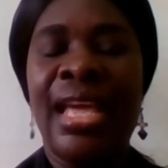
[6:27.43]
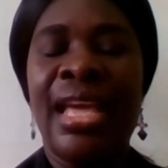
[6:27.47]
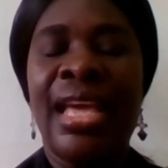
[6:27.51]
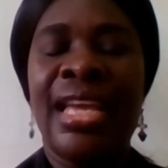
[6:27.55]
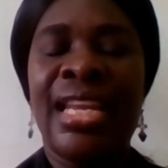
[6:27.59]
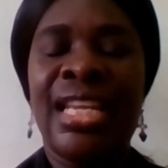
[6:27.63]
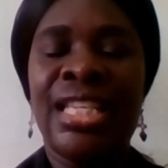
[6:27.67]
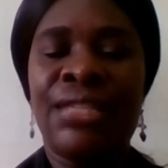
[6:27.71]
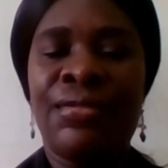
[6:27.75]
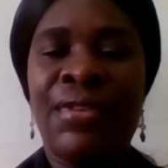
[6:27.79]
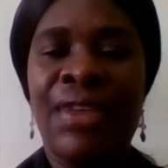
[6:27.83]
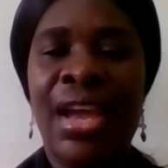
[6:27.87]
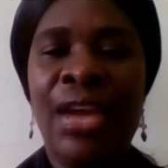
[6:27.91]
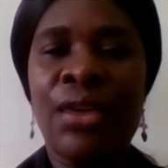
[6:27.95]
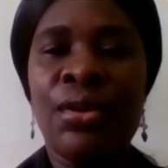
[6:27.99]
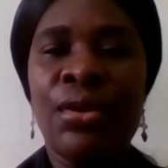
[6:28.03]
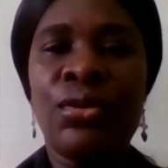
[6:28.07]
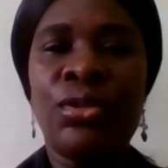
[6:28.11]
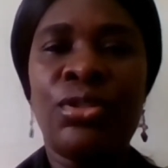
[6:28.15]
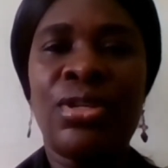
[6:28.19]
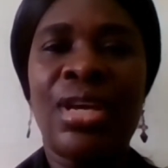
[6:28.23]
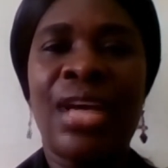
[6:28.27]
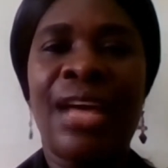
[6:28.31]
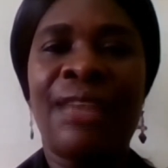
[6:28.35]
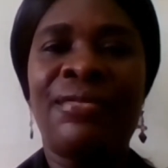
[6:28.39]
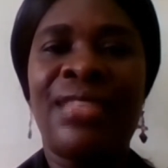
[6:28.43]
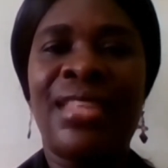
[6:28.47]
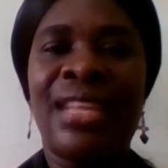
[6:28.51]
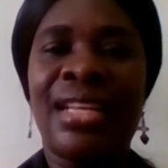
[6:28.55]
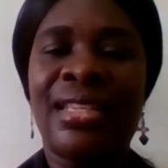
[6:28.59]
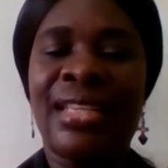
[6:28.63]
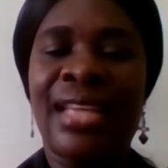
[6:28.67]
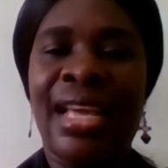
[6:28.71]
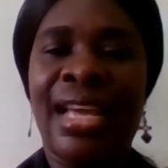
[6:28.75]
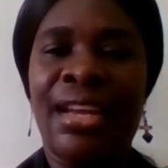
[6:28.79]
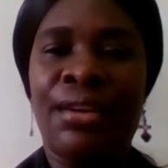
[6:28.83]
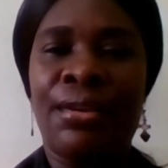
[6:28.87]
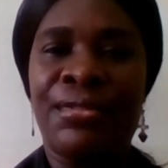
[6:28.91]
It is very good to have
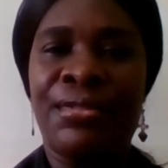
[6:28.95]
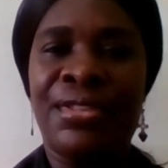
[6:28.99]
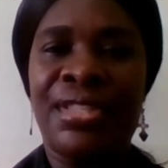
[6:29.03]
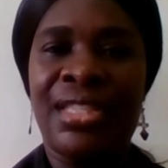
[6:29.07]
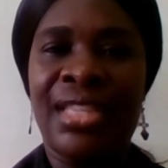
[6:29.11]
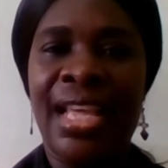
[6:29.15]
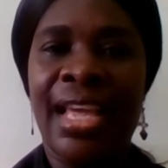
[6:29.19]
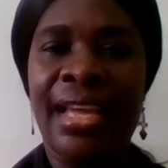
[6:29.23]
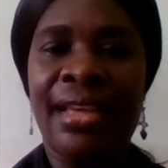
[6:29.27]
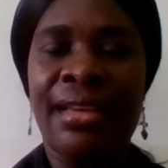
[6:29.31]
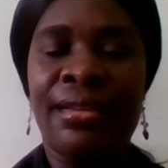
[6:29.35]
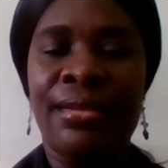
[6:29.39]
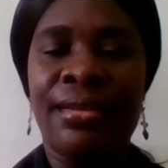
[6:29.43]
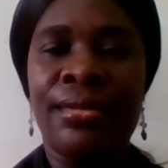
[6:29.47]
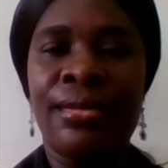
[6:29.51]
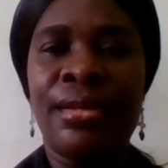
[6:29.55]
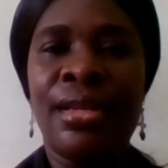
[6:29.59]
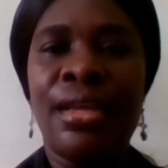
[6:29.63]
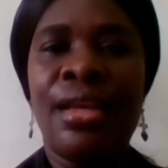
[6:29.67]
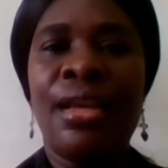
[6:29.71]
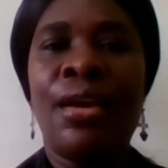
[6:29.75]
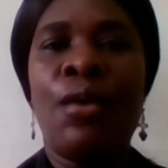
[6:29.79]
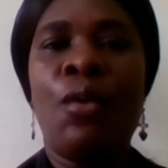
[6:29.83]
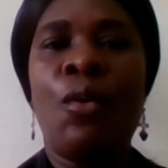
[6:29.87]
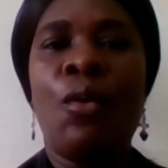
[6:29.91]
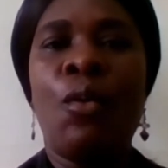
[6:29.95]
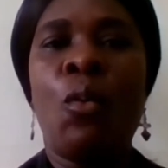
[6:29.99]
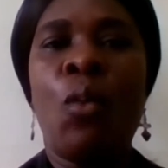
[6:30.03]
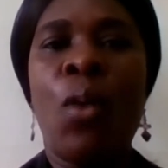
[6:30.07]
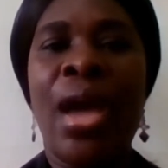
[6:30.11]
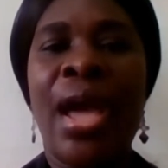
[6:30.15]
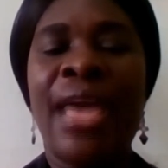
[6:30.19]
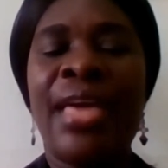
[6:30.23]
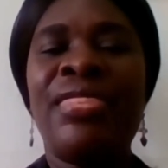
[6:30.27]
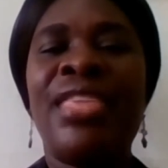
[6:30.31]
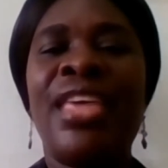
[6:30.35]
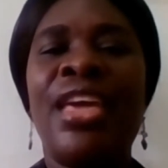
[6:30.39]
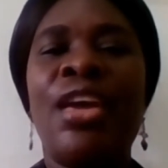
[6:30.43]
that kind of circle
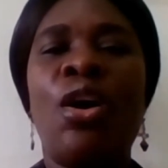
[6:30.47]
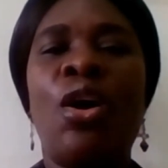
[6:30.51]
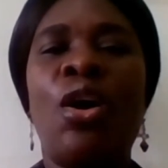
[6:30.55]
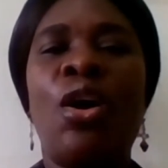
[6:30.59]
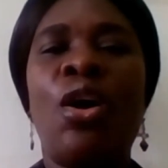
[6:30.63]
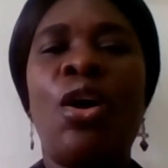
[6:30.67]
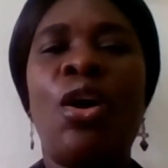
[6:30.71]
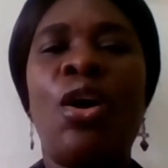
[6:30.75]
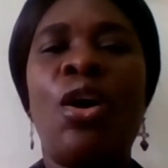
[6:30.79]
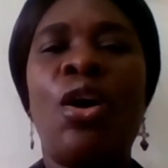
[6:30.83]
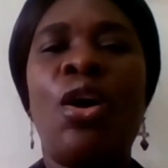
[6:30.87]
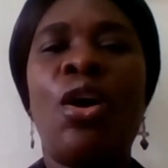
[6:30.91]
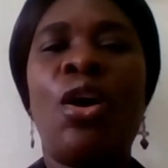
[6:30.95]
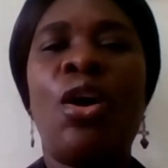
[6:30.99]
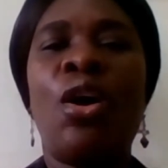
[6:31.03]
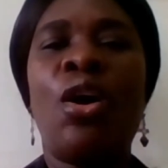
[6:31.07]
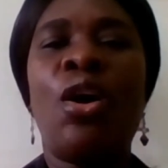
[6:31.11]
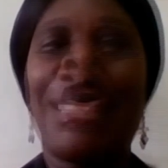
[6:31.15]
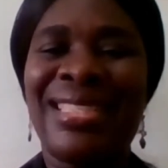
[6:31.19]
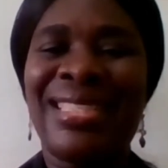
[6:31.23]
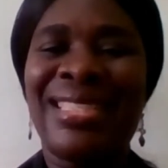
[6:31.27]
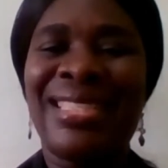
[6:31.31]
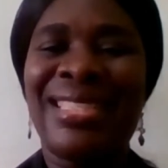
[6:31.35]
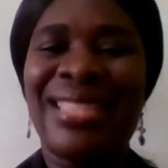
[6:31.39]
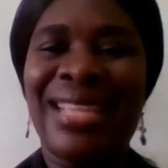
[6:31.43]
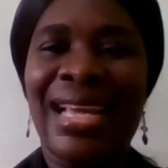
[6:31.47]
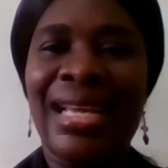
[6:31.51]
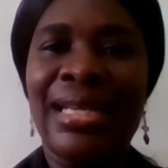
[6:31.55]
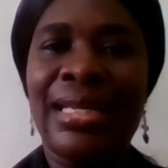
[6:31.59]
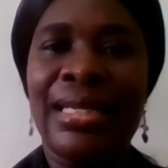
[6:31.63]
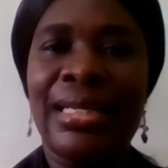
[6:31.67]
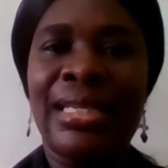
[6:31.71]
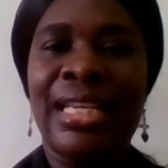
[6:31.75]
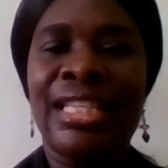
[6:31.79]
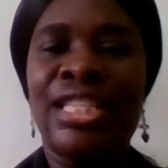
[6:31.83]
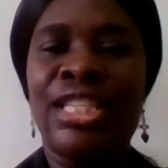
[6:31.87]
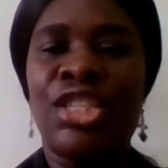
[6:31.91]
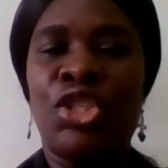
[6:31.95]
where they also understand the
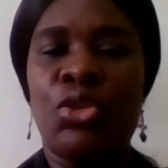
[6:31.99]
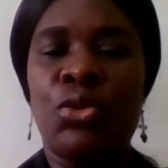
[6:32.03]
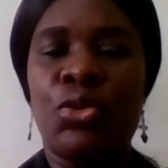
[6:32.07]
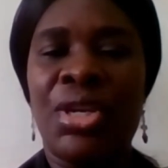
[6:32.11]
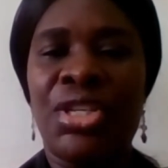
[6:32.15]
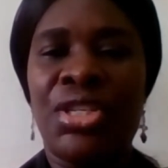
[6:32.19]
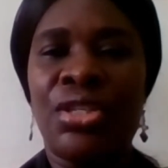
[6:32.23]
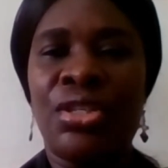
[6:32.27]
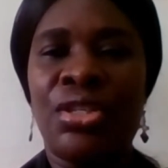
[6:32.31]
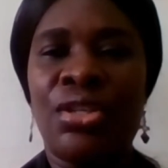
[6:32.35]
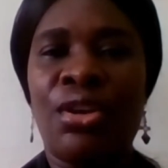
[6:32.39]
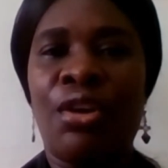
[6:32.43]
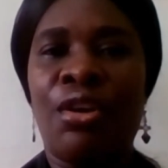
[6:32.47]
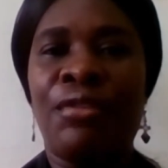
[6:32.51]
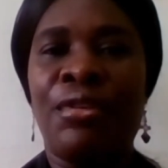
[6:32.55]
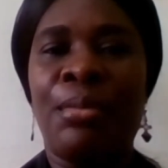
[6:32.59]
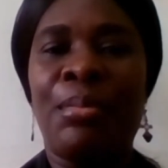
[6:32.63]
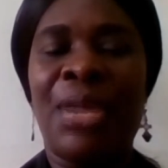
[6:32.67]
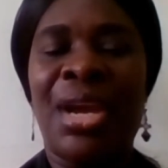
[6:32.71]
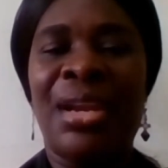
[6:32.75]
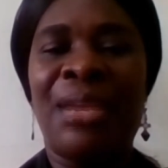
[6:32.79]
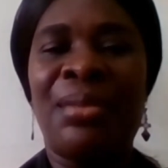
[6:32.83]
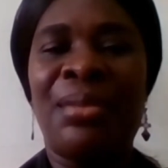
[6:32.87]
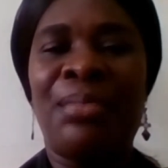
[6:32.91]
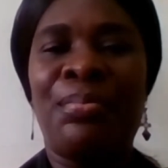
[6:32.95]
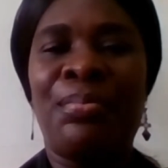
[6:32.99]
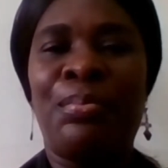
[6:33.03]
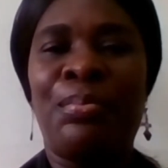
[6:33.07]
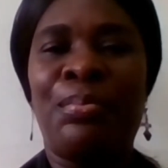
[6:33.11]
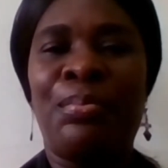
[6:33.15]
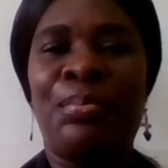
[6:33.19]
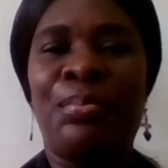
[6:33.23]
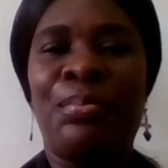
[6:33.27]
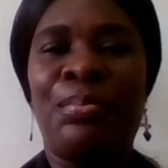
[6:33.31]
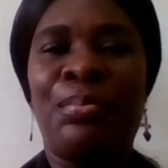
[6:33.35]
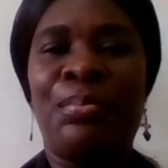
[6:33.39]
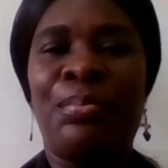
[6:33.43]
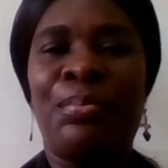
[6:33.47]
situation of a married
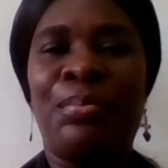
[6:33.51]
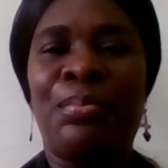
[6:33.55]
person,